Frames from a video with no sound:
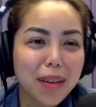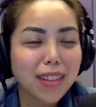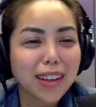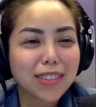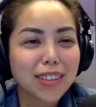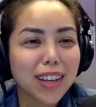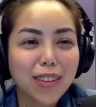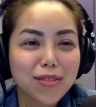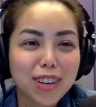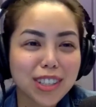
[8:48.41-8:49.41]
like today I
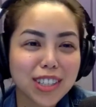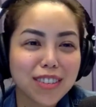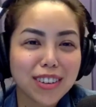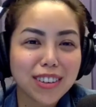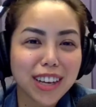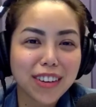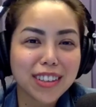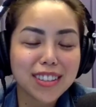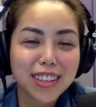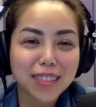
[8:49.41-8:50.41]
was rushing around like
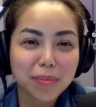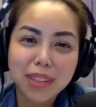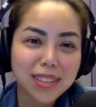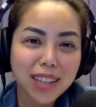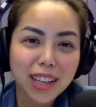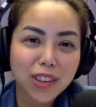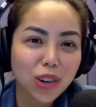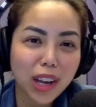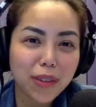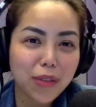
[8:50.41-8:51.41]
crazy, but this is like
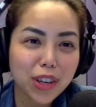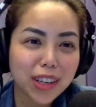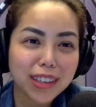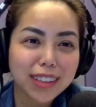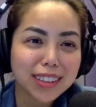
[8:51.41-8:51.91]
your life every day.